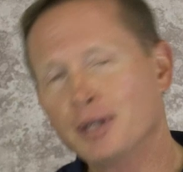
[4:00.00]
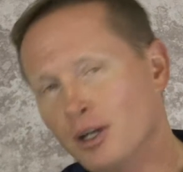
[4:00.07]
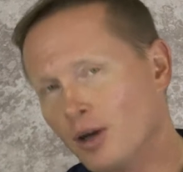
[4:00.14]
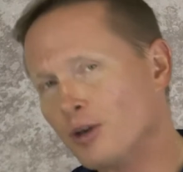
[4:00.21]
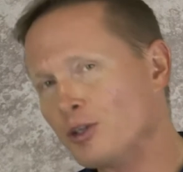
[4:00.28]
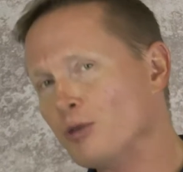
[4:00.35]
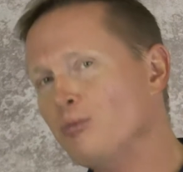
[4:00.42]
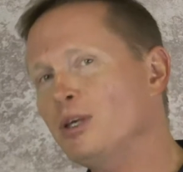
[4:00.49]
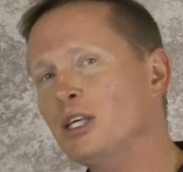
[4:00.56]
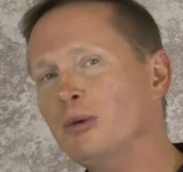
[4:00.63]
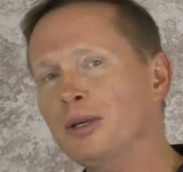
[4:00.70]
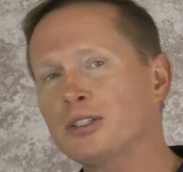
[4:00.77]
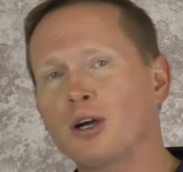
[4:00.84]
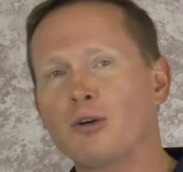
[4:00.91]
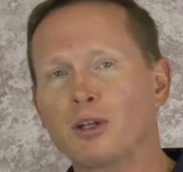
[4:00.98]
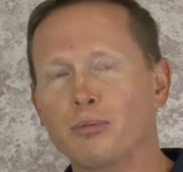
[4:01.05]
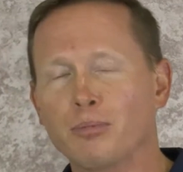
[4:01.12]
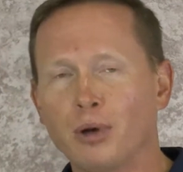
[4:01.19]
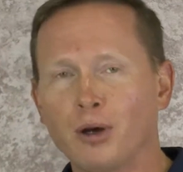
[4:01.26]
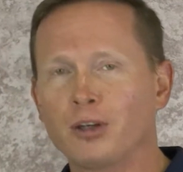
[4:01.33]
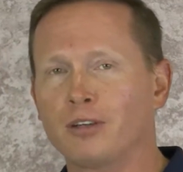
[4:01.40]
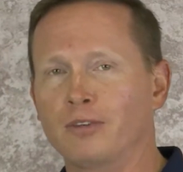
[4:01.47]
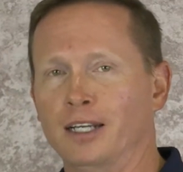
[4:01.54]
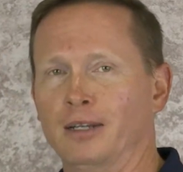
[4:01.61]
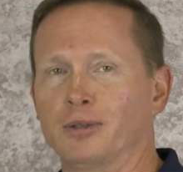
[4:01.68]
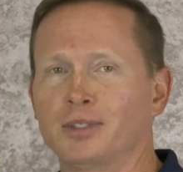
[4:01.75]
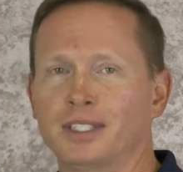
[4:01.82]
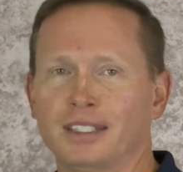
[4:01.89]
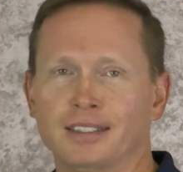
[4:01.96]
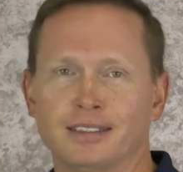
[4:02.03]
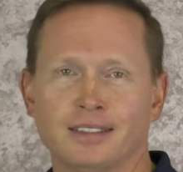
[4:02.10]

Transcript: to argue PoE is already part of IoT.